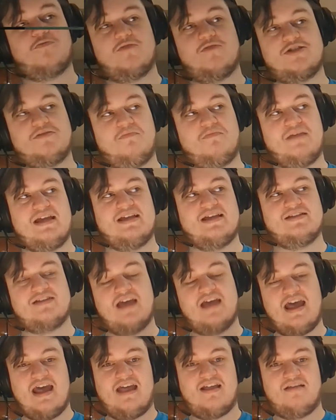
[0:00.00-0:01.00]
means
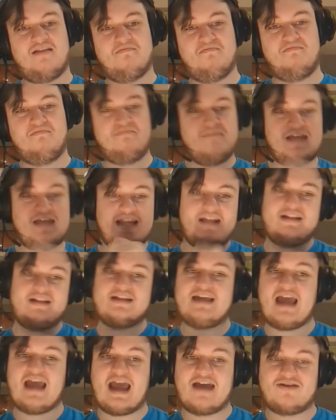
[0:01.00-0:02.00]

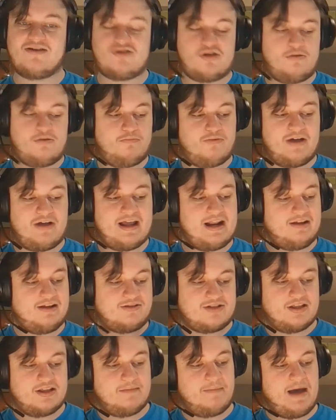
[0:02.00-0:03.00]
immediately as you bring it out
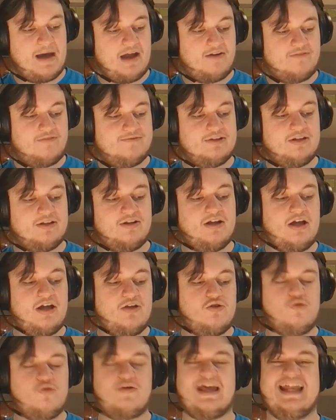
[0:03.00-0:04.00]
to the battlefield,
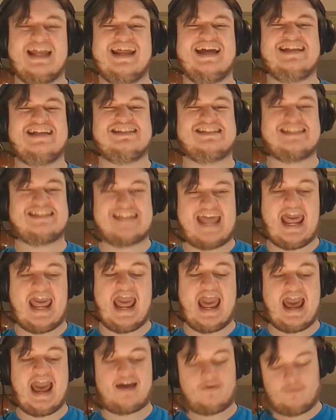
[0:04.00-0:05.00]
you can
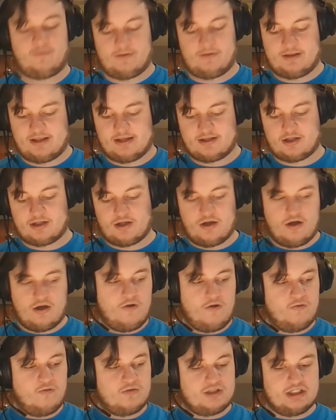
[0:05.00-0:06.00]
attack with it,
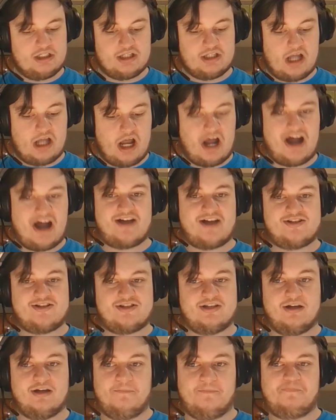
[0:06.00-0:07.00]
which is
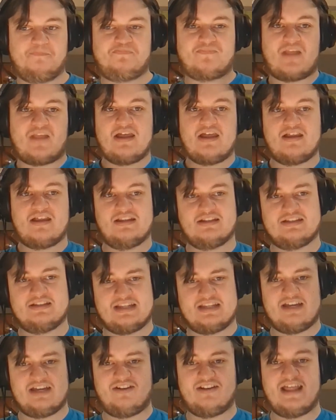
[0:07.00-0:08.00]
awesome.
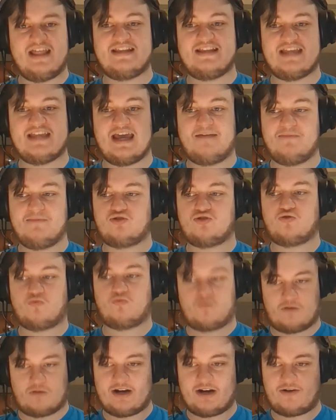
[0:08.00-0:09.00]
Dealing that damage
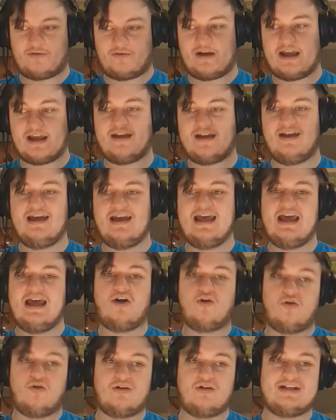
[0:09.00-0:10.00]
right away,
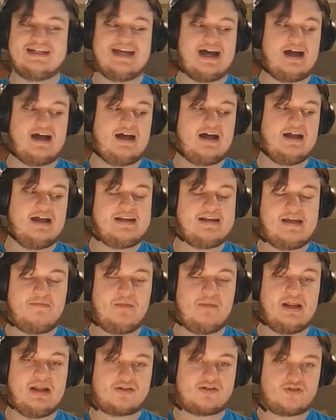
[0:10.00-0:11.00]
early on, can
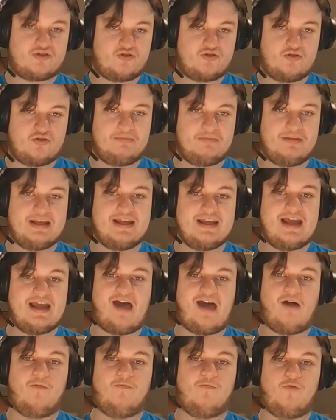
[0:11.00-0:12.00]
be extremely
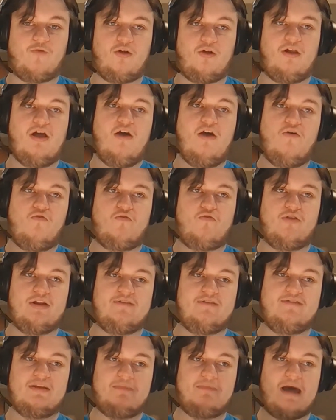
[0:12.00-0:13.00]
helpful for
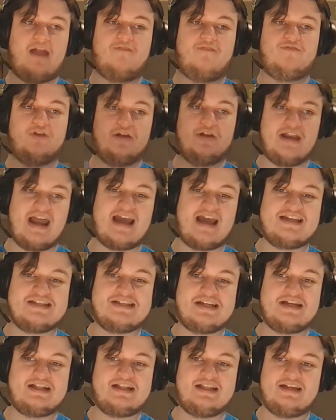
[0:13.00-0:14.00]
leaving the battlefield nice
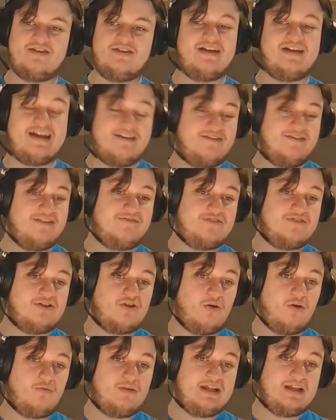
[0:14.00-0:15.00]
and clear. Even if you
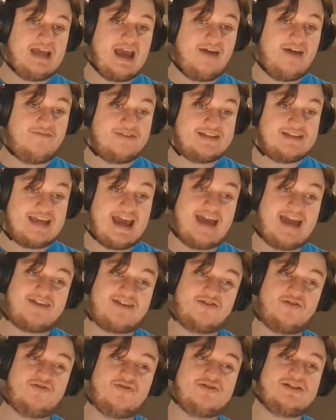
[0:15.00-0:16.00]
don't really have
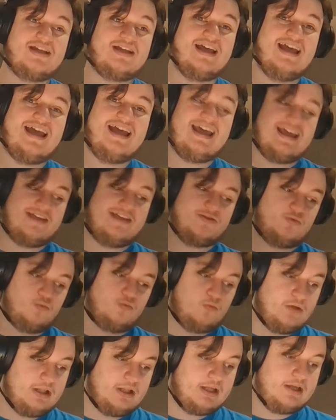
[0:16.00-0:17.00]
attackers, it's
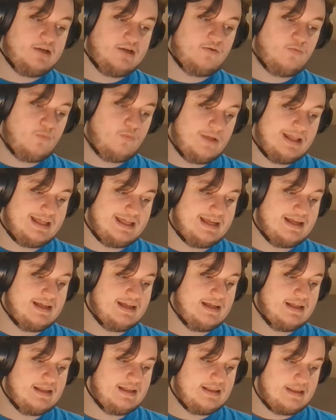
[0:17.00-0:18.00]
really
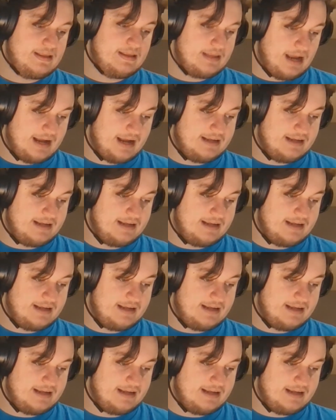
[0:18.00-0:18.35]
nice.